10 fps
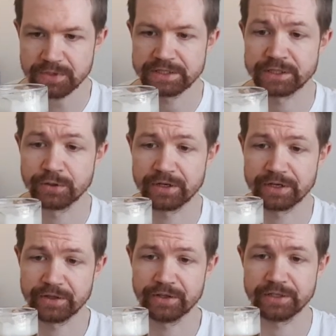So
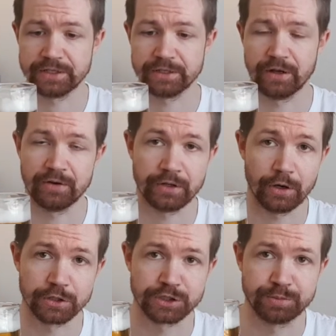a
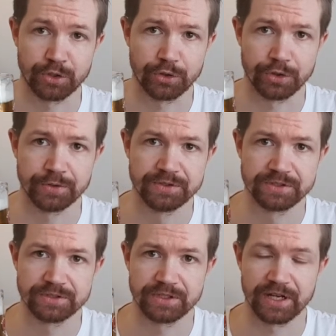large brewery,
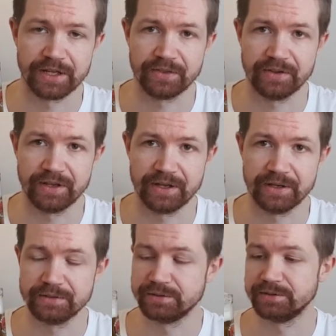and
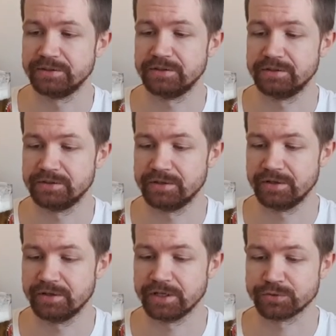
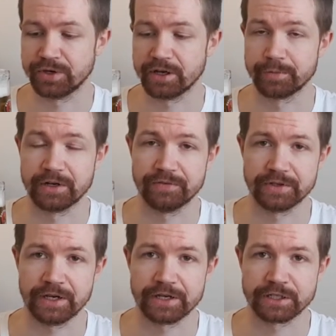that's why I'm having
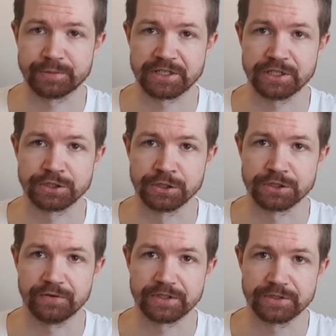high expectations
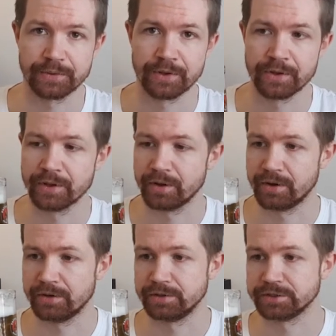of it.
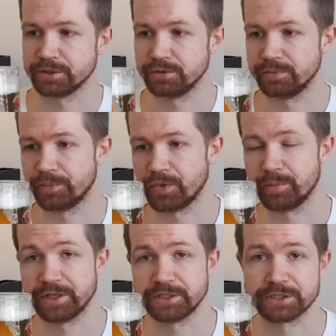So I
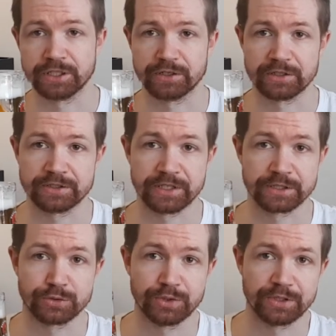bet it's gonna
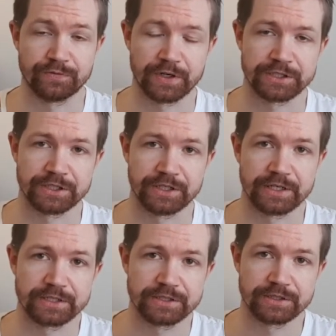taste really fresh and
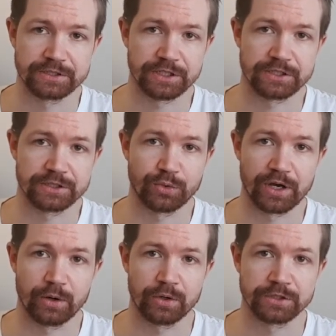nice, just the way
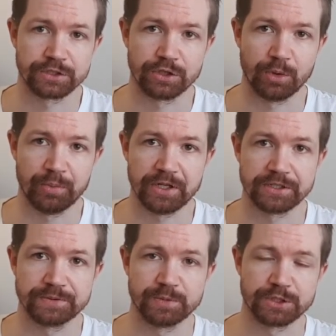I want a German
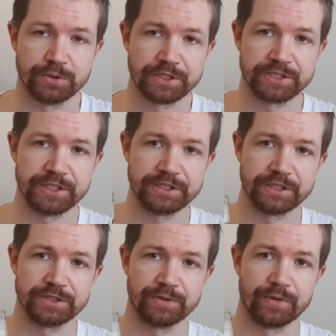pils. So let's taste
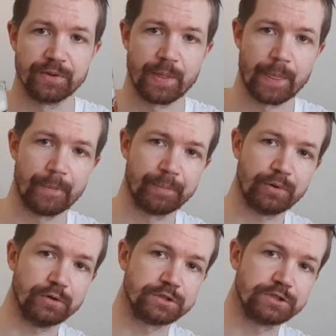it.
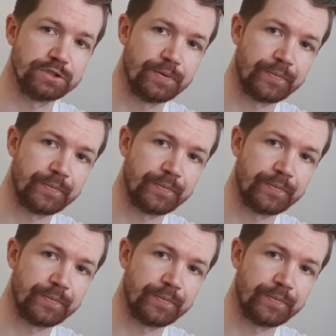Prost.